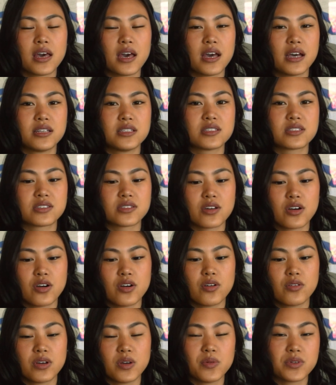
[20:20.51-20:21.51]
And
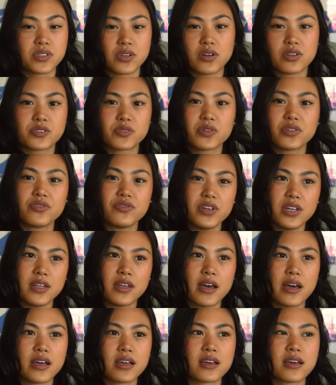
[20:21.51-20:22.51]
so it was also a
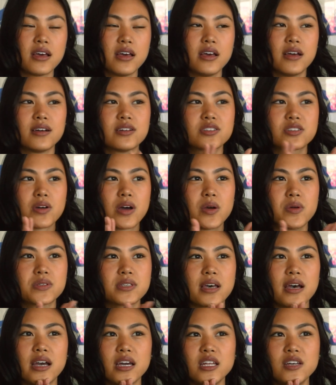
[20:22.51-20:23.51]
v-neck, so I
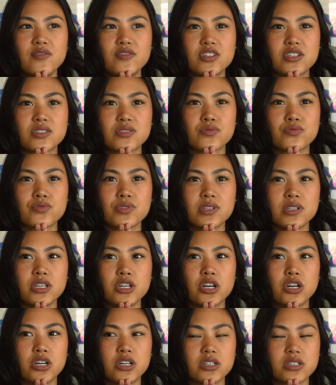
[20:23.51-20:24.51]
was kind of just really
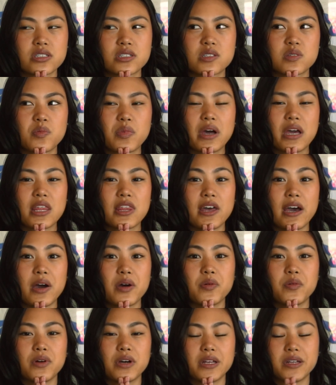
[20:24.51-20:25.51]
hooked by
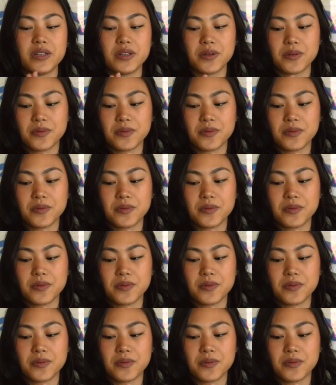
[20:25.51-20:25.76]
that one.